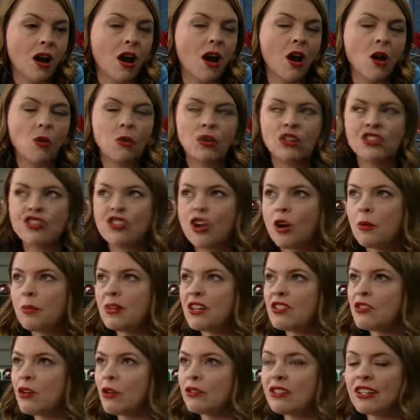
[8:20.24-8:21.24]
Oh, well,
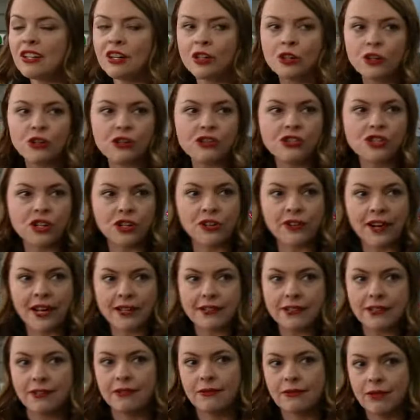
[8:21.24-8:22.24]
nobody's holding a gun to your
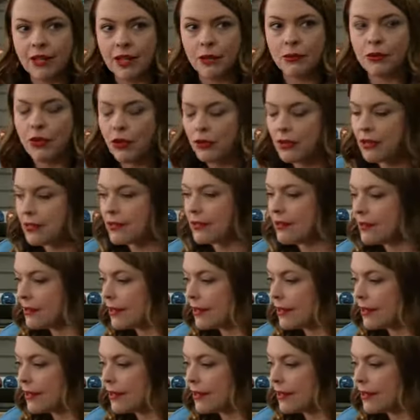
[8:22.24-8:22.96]
head. Right, I'm going into